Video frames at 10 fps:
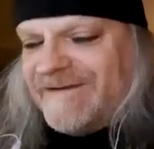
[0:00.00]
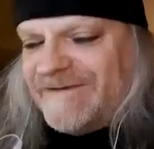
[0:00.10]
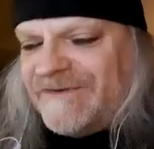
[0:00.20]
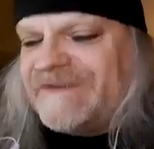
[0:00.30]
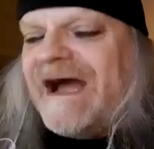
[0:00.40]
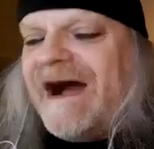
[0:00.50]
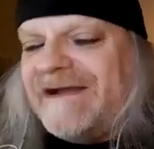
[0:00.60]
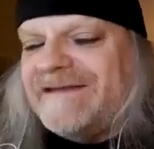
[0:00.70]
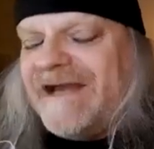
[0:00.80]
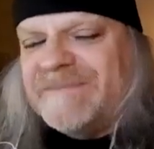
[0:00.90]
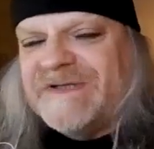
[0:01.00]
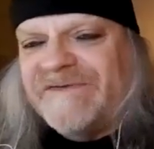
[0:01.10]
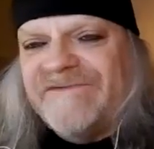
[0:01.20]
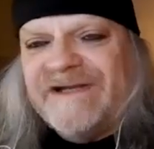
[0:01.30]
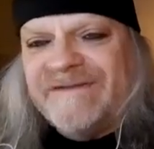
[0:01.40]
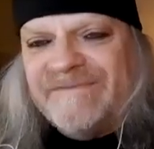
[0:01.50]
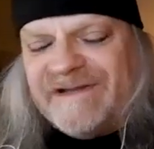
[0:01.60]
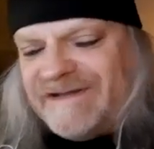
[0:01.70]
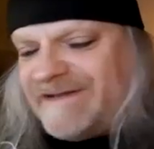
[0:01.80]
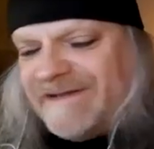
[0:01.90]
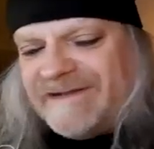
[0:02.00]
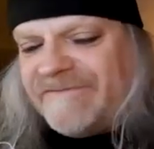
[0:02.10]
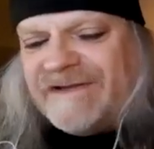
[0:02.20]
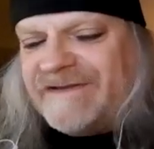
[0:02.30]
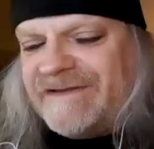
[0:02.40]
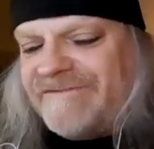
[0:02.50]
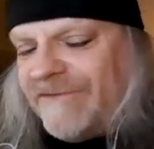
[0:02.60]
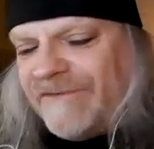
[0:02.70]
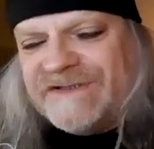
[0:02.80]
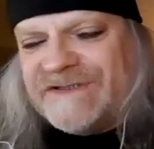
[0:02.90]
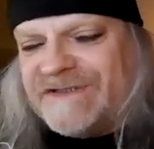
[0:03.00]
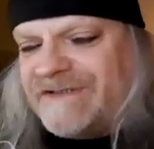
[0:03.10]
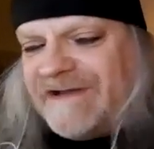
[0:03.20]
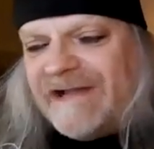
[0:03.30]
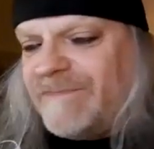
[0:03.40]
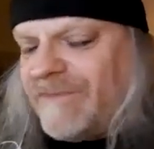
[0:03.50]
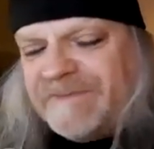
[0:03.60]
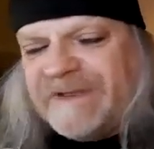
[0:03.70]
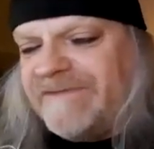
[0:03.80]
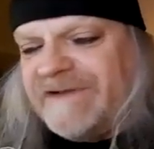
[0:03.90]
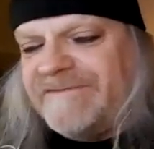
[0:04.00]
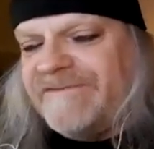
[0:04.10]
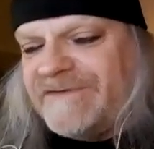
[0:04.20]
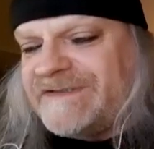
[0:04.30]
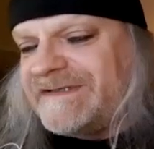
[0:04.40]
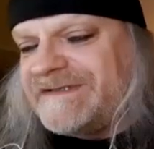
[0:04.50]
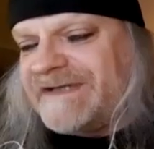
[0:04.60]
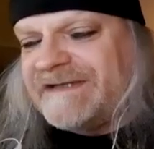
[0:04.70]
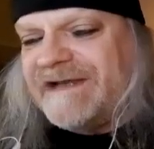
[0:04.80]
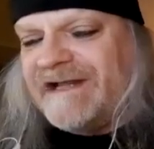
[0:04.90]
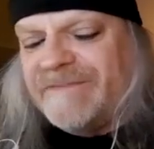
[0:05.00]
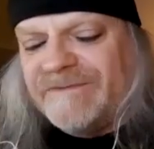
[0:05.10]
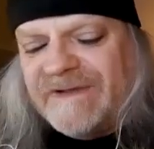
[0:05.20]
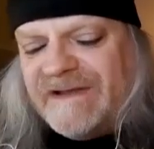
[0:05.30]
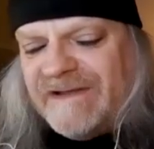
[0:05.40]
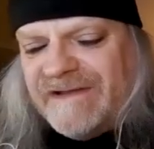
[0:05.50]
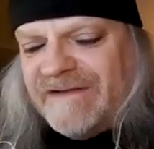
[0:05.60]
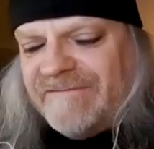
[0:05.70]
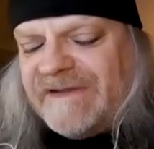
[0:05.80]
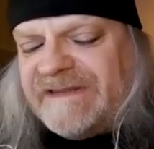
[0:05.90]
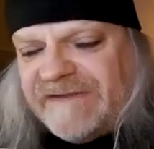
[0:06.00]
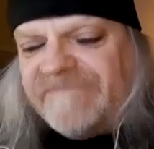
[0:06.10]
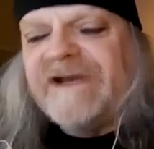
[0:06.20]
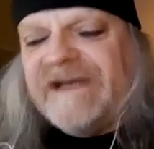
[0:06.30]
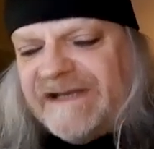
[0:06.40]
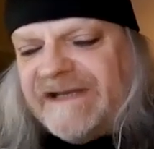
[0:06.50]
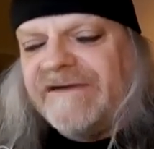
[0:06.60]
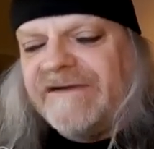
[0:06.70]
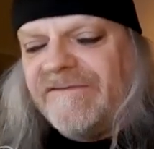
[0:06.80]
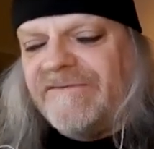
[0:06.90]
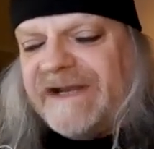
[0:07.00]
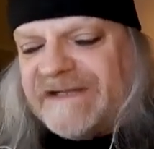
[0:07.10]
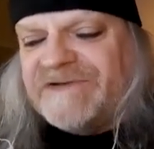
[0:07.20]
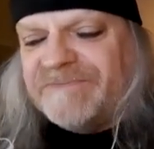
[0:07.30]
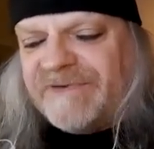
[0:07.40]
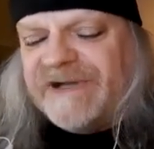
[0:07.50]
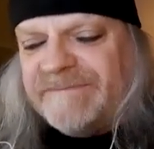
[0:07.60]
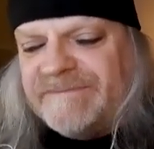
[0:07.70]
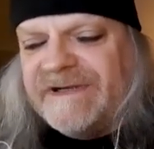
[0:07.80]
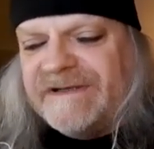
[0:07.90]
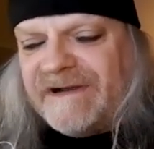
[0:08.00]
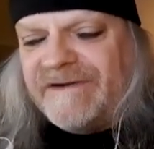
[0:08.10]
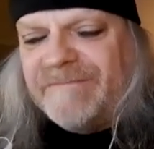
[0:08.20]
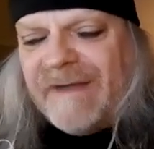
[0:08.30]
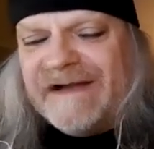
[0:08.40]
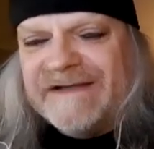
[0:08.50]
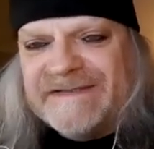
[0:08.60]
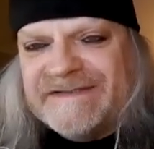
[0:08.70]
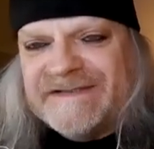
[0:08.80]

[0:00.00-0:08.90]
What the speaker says: the high times of Venom, like around the first album or between the first and the second album, when they really reigned supreme in our minds.